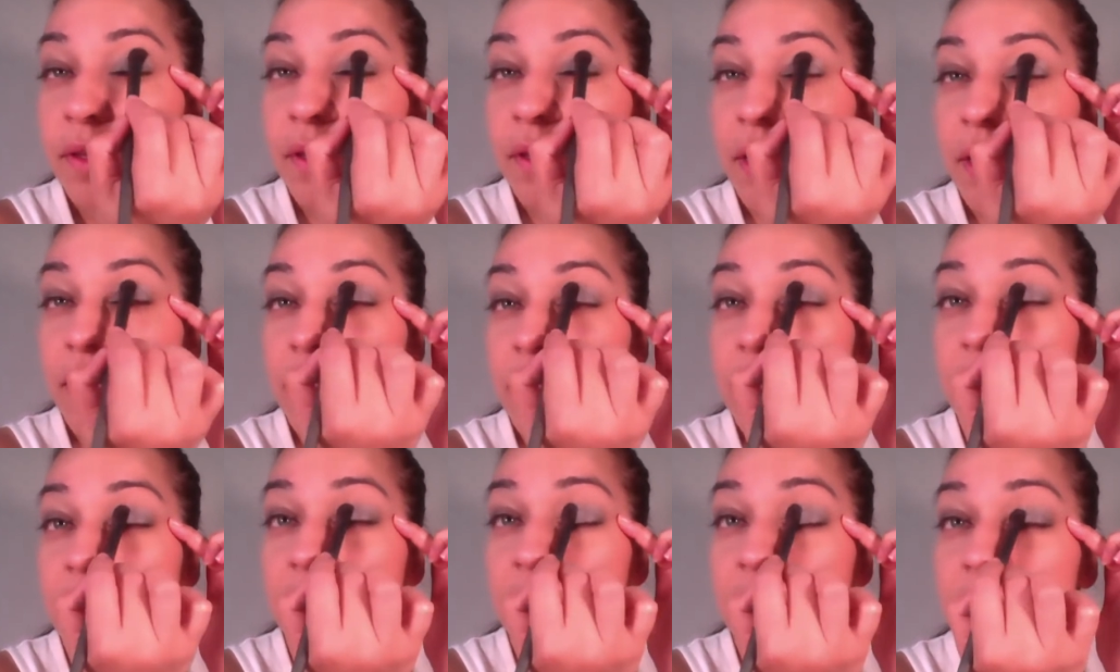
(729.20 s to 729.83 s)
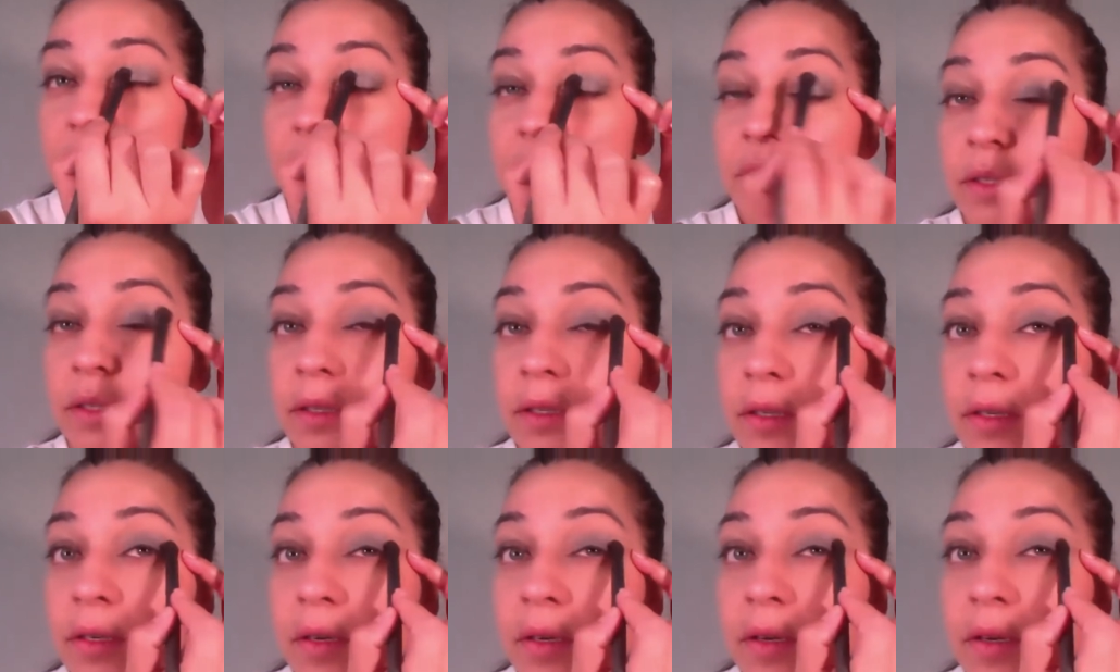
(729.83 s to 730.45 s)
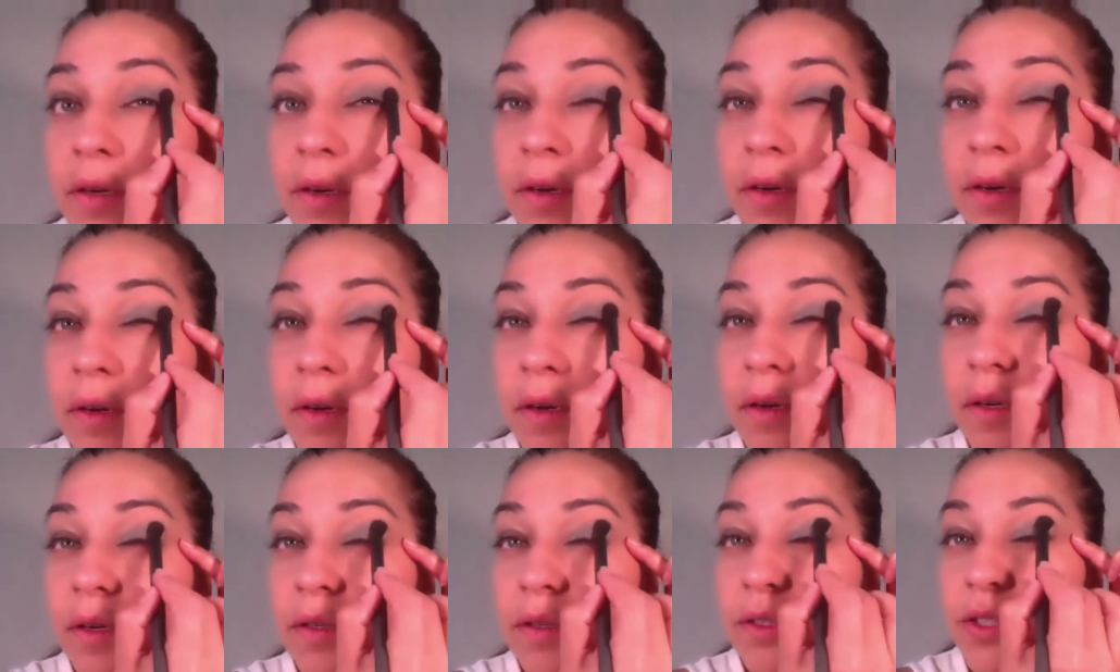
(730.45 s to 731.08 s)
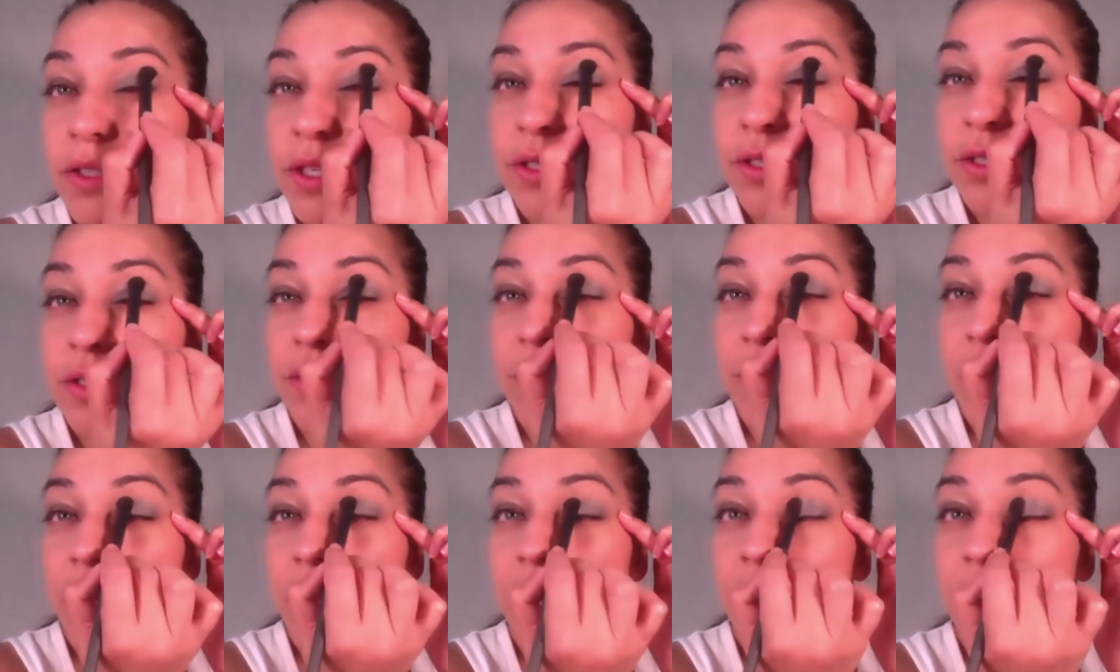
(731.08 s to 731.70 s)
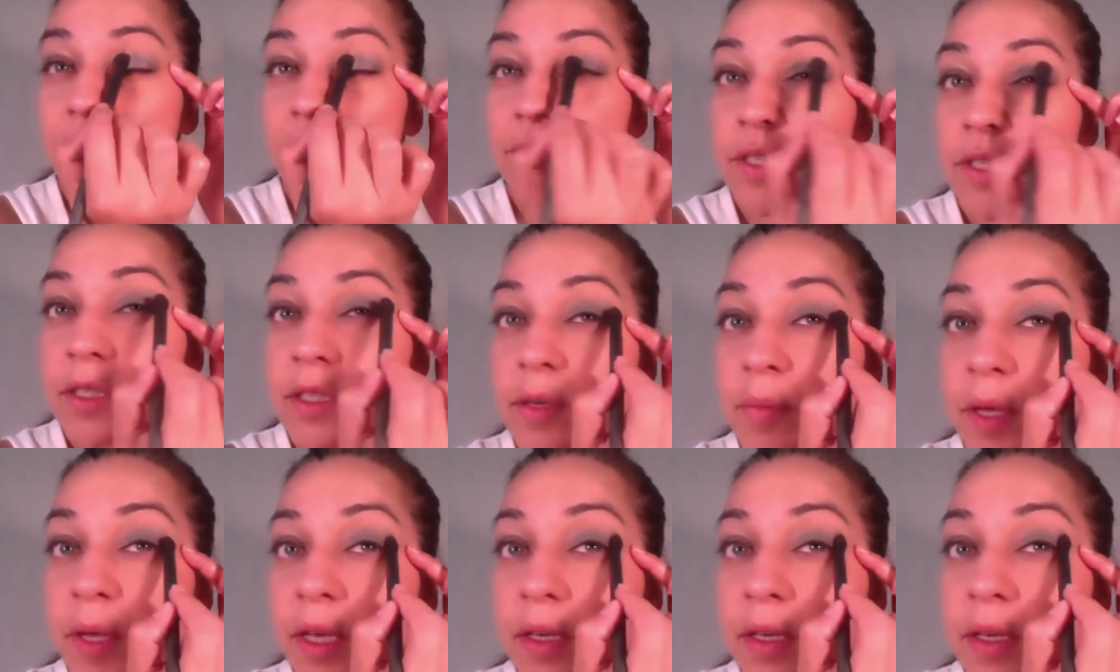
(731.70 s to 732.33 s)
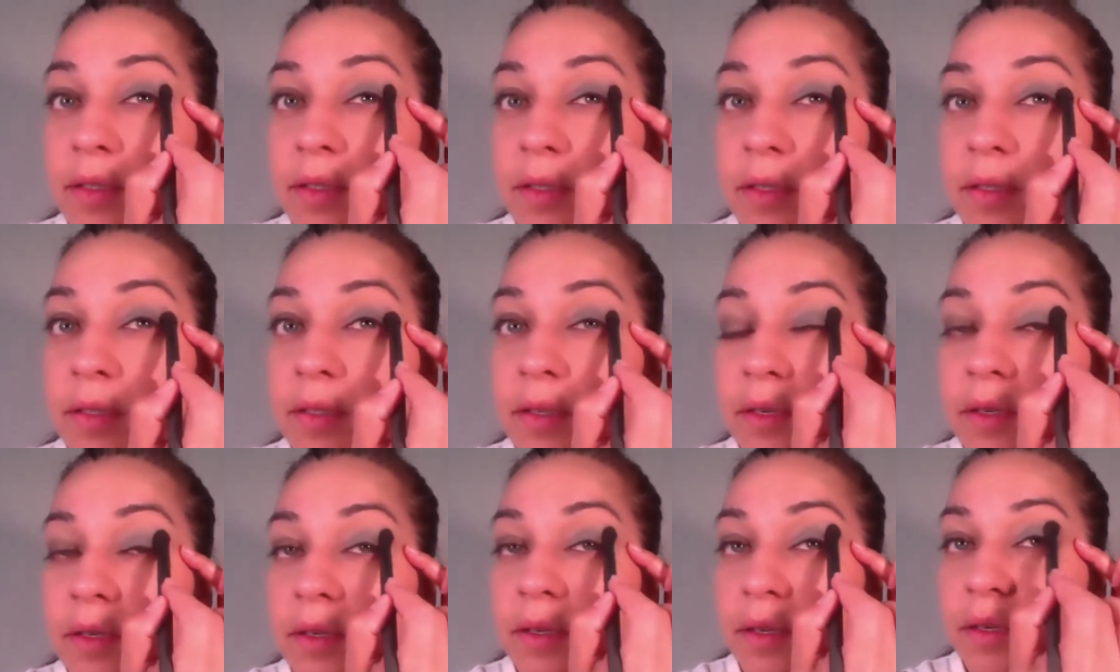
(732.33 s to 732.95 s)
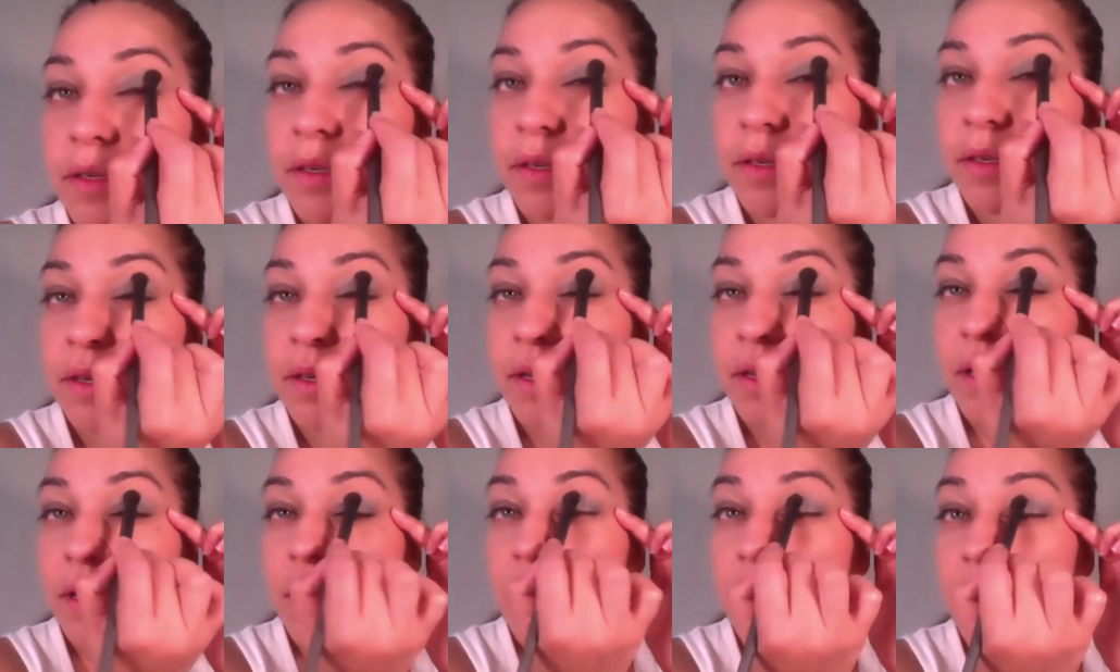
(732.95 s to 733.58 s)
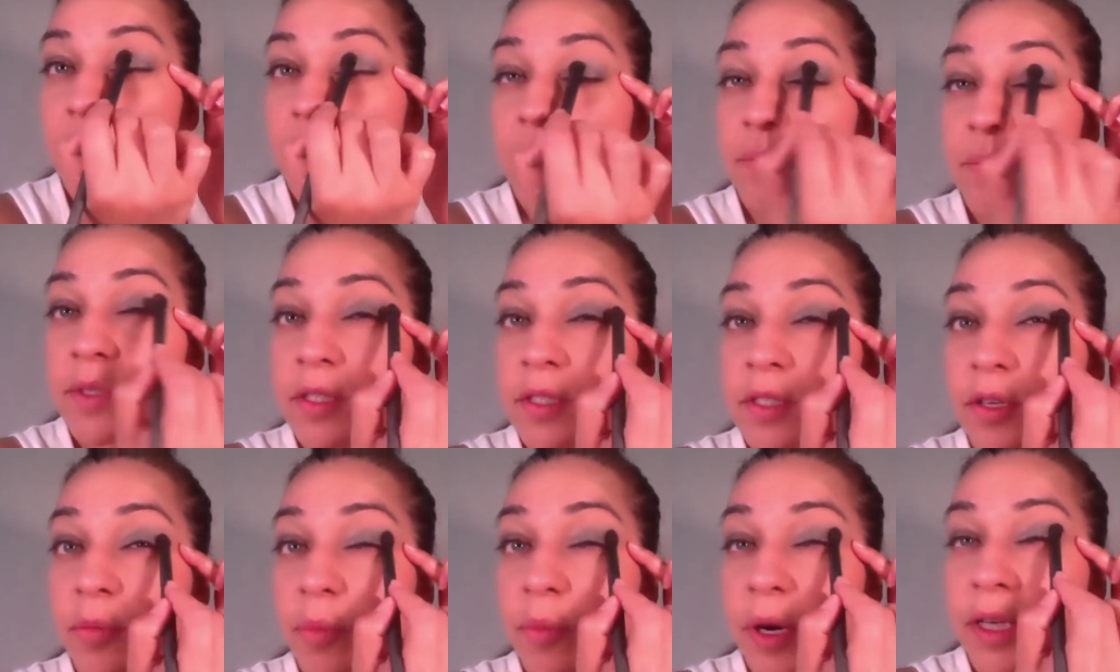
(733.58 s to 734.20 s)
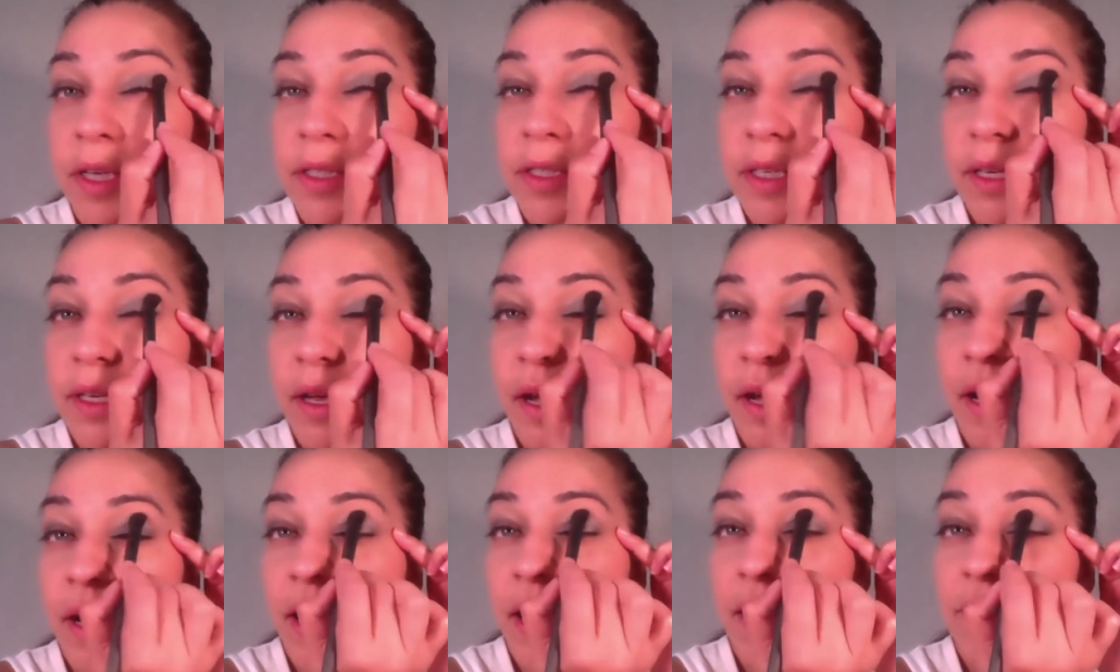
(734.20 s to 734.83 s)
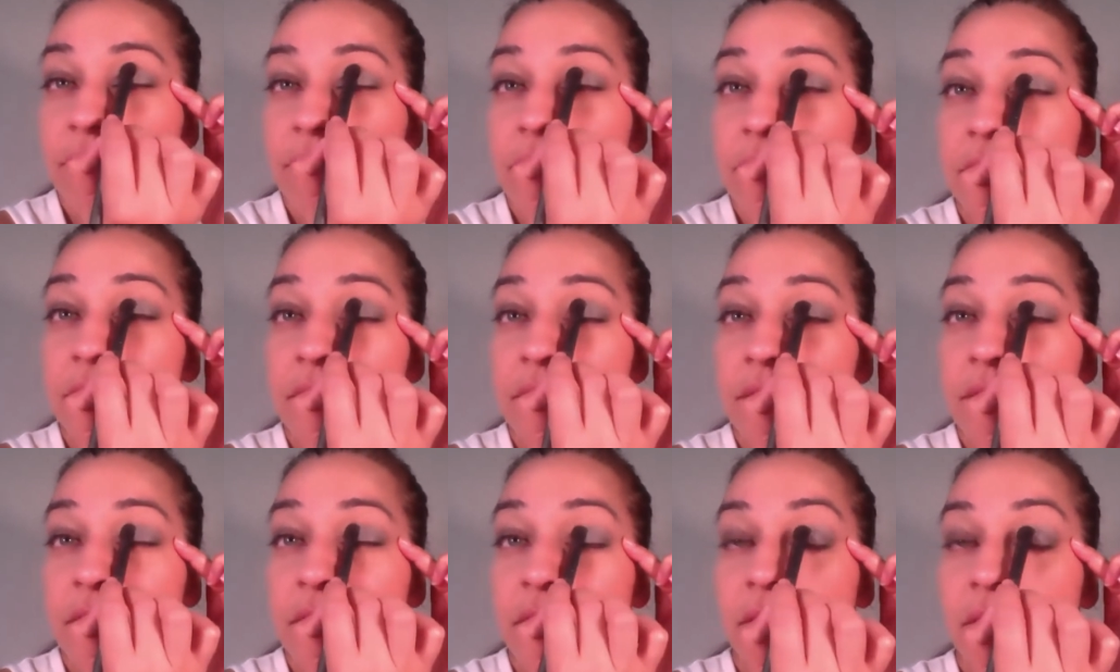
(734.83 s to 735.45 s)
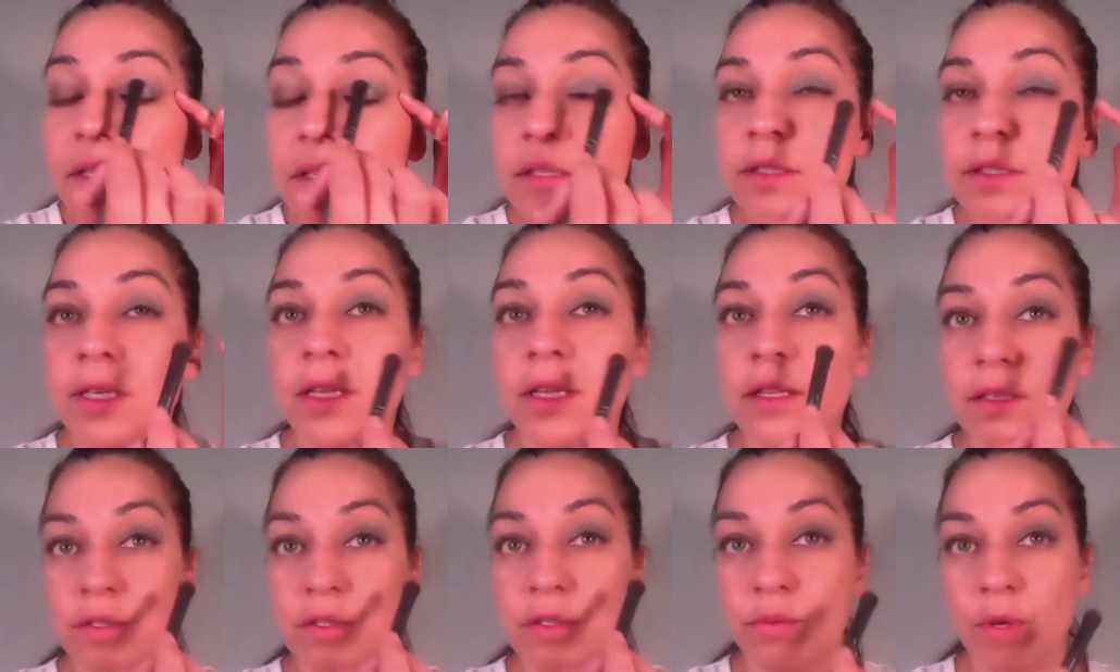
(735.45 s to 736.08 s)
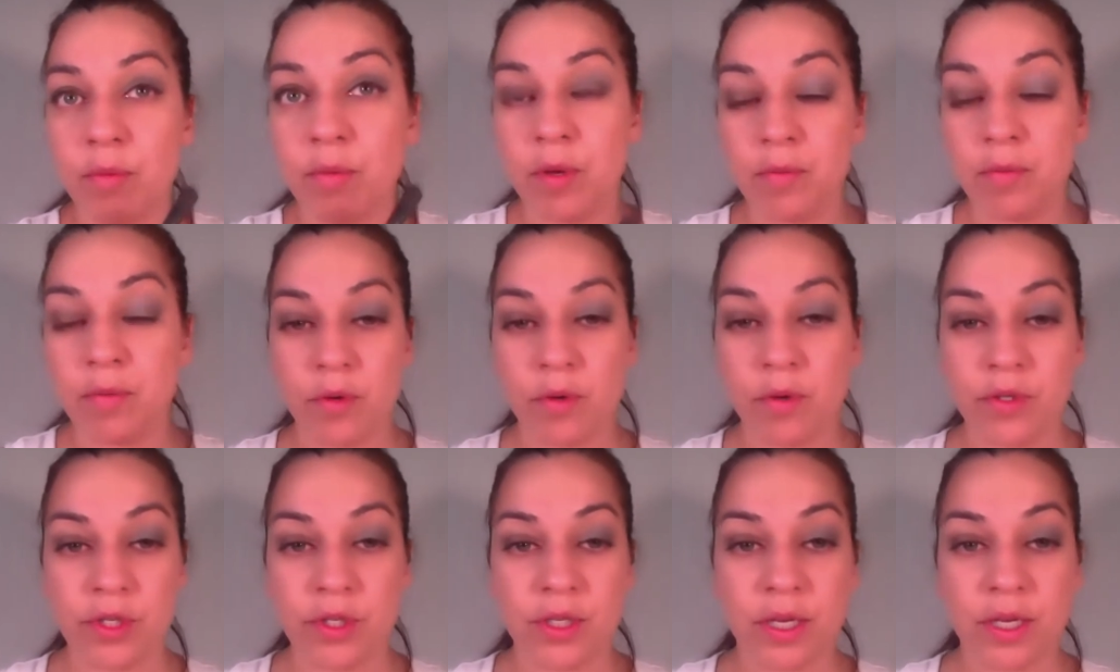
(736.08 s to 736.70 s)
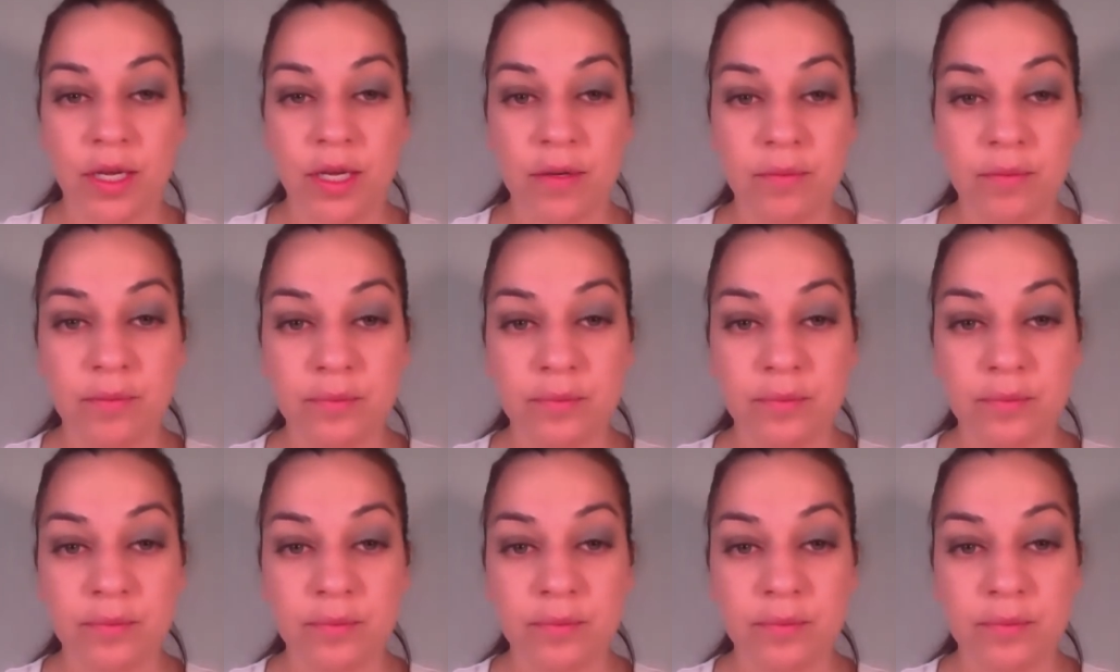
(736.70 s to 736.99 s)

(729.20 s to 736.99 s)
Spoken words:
tension, just so it kind of disappears. But I'm still pressing. I haven't done a sweeping motion yet.